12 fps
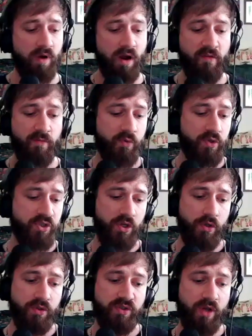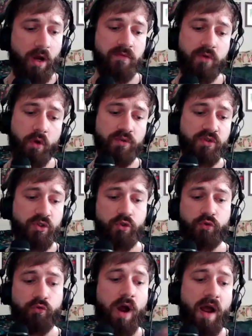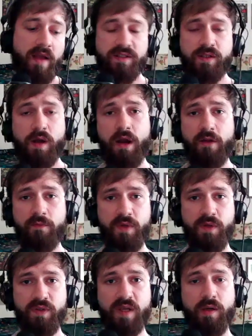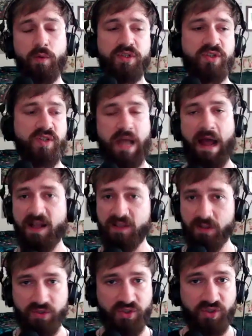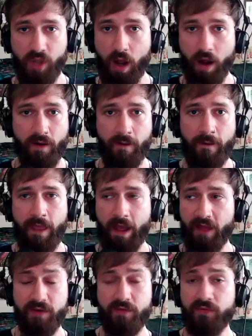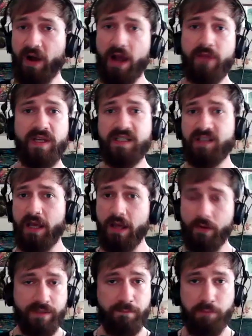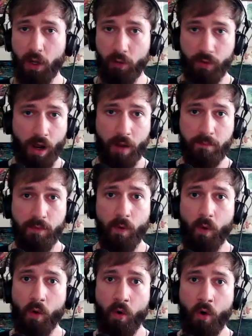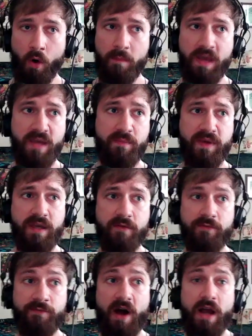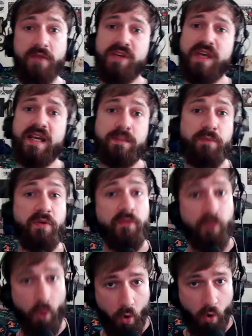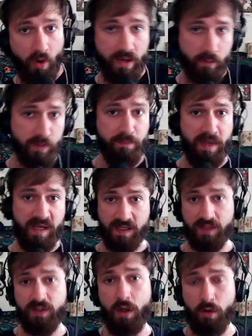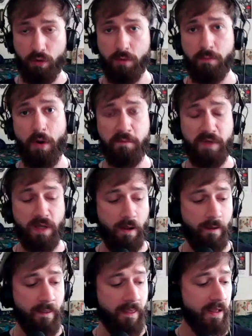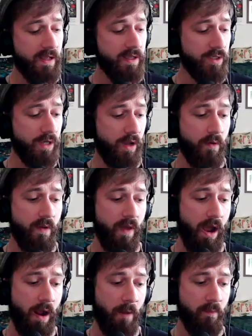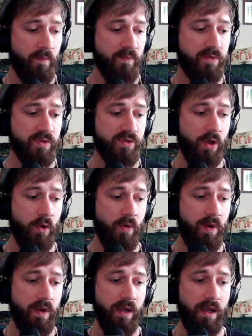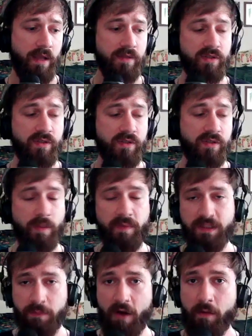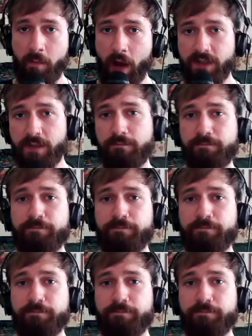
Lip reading: I've gone to try a style of music which just hasn't stuck. And then 5 years later, it's blown up. Or maybe 5 years before it was big and it's no longer popular, you know. So it's something to bear in mind.